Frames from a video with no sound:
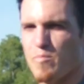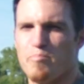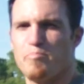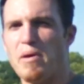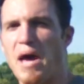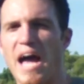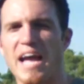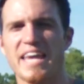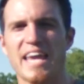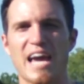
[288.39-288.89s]

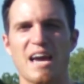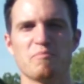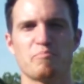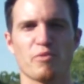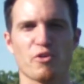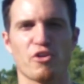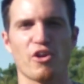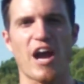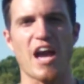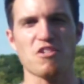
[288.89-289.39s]
Backhand
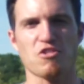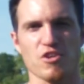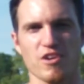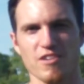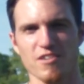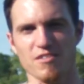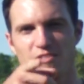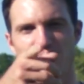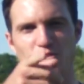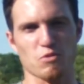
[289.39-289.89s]

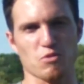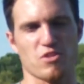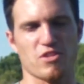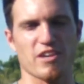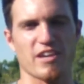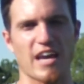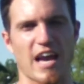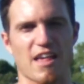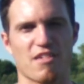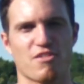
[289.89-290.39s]
progression. We'll
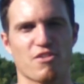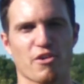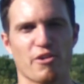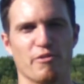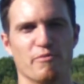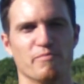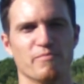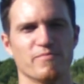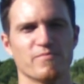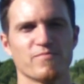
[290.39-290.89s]
see you guys soon.